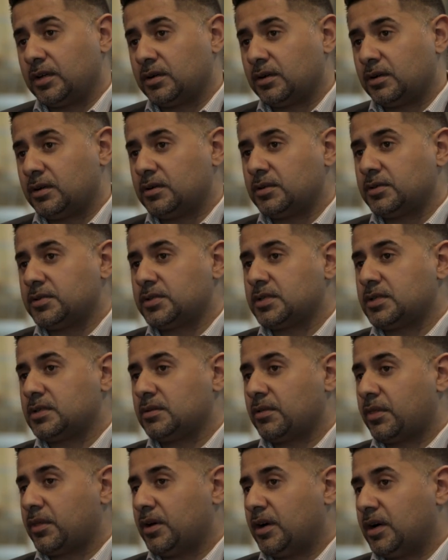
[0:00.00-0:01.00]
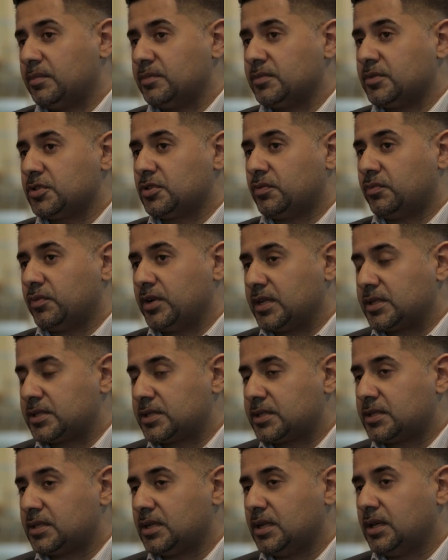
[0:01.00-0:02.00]
fingers, thumbs,
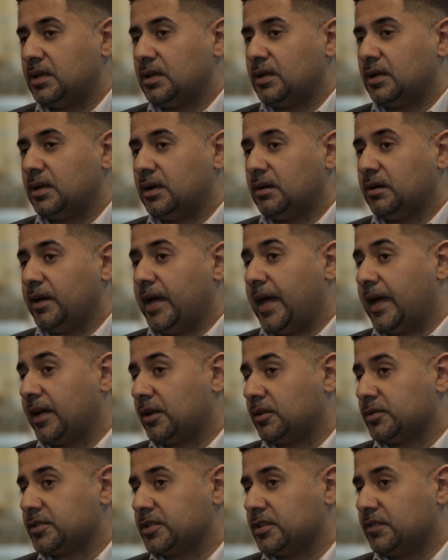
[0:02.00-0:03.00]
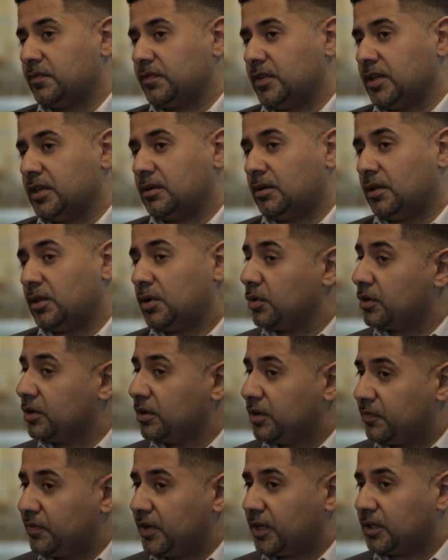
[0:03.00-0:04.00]
wrists, uh, ankles and feet, although it
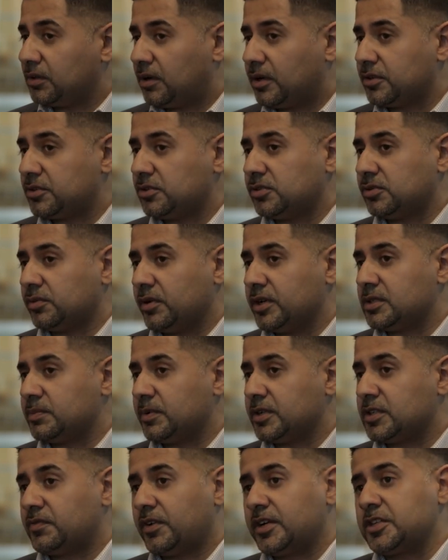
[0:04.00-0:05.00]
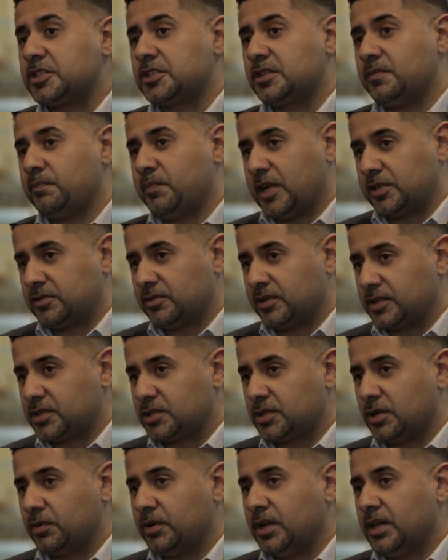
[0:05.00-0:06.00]
could affect larger joints, but it's very
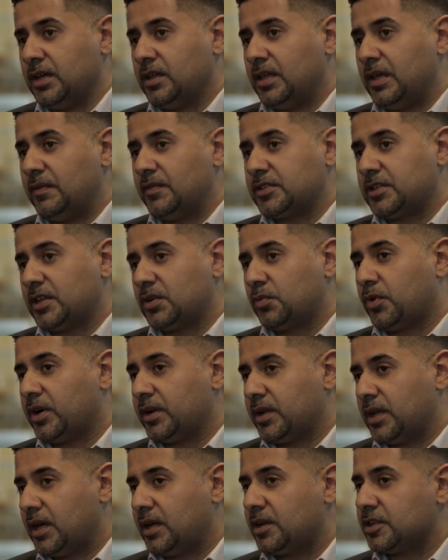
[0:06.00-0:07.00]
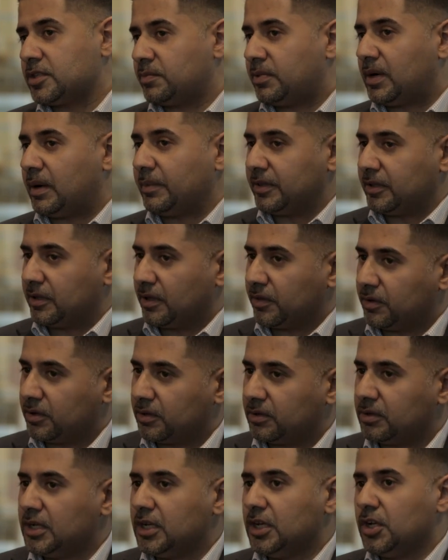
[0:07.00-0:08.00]
symmetric. So if it's on one hand, it's probably the
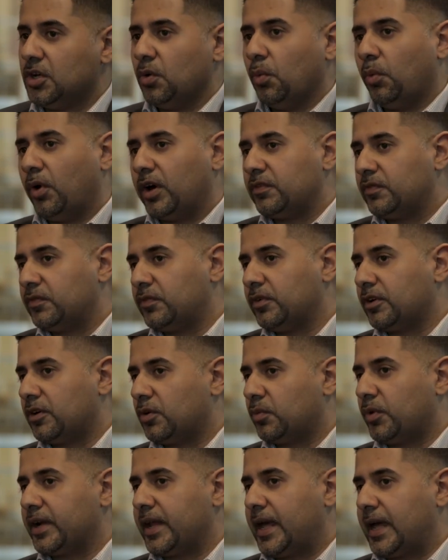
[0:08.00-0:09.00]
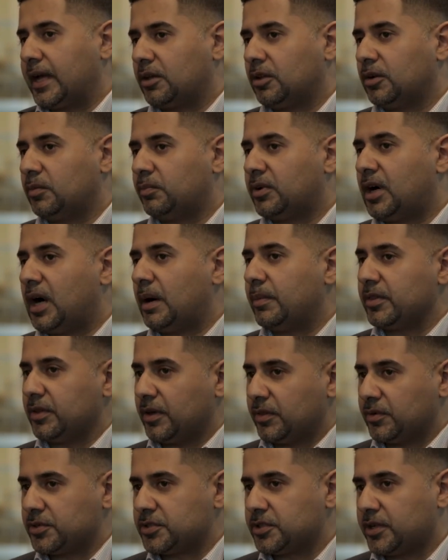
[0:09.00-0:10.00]
other, one foot or one ankle, probably
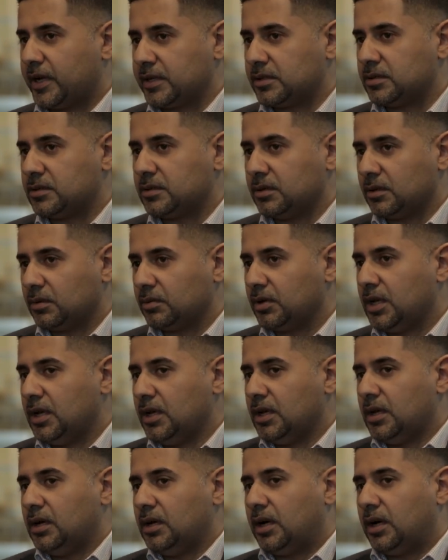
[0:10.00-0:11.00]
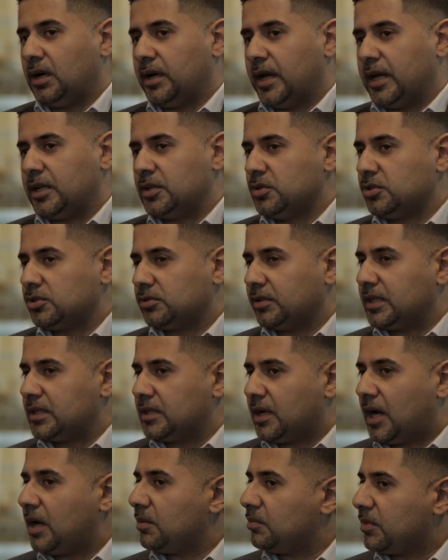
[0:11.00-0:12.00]
the other side too uh, and usually
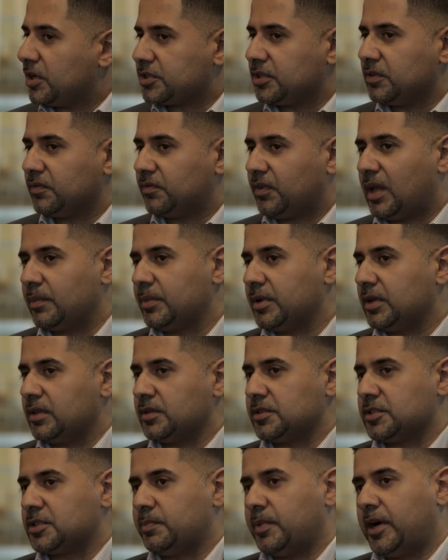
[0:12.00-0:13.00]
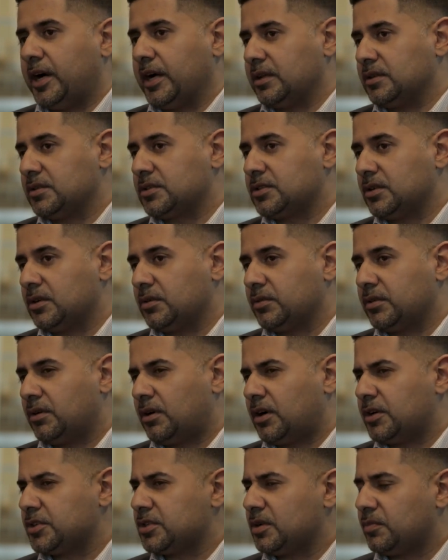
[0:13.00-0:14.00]
not much involvement in the spine. So
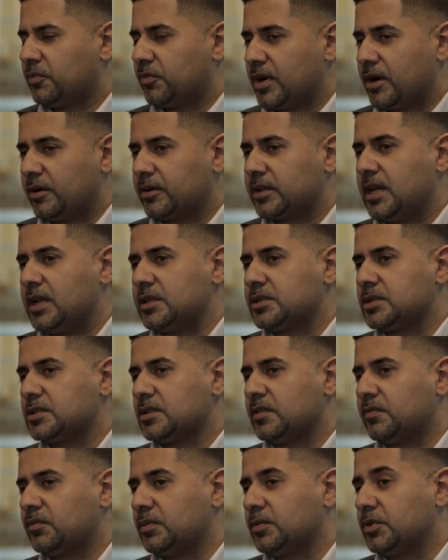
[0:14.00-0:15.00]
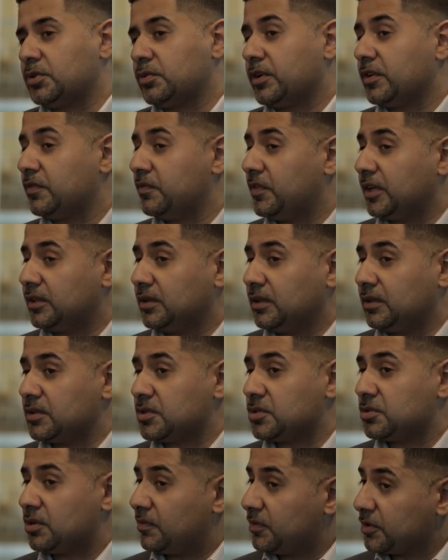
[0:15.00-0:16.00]
there are some rare cases of rheumatoid affecting
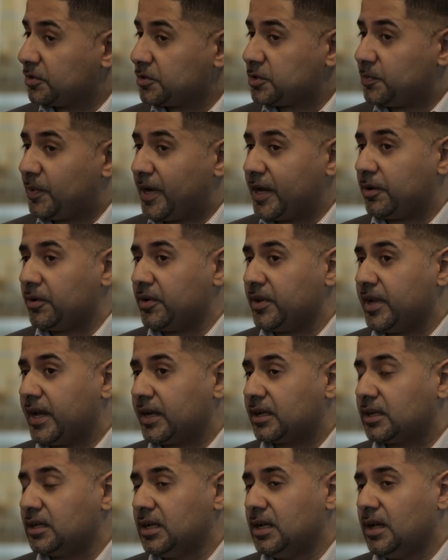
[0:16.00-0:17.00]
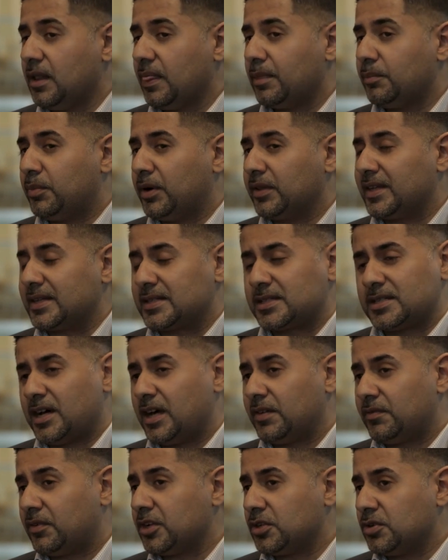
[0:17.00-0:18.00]
the cervical spine or neck, but that's
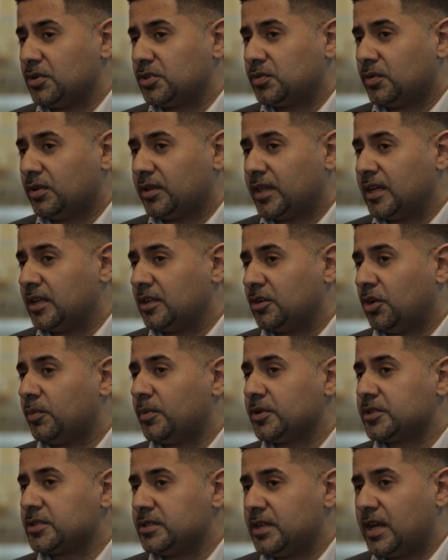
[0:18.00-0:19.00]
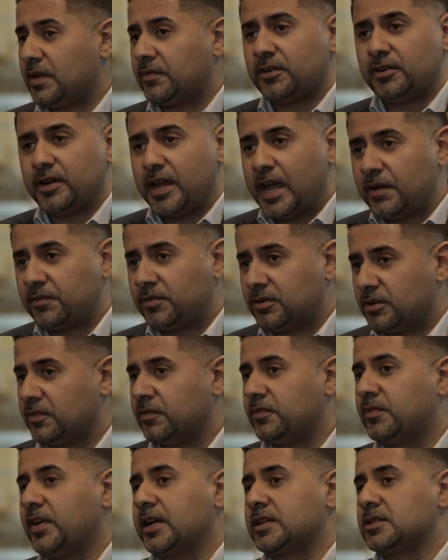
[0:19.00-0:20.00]
not very usual and it almost never ever
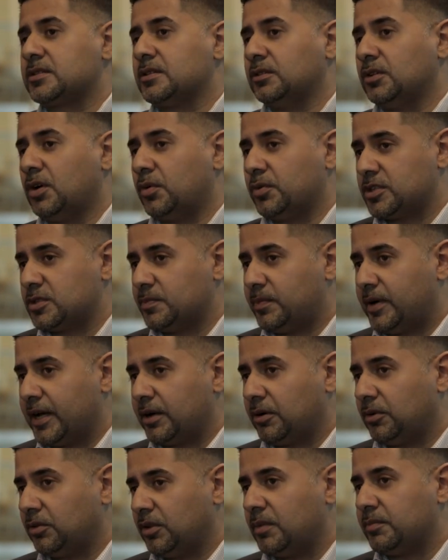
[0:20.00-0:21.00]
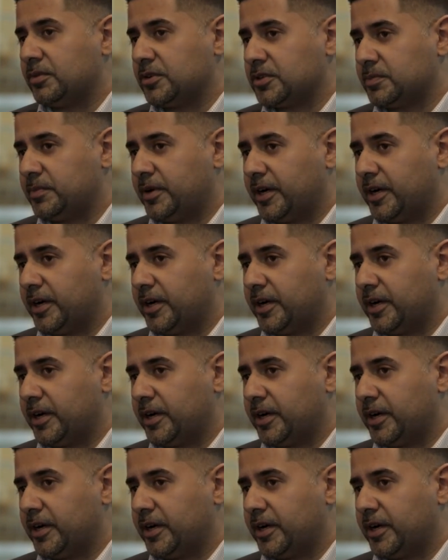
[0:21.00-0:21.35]
affects the lower spine or lumbar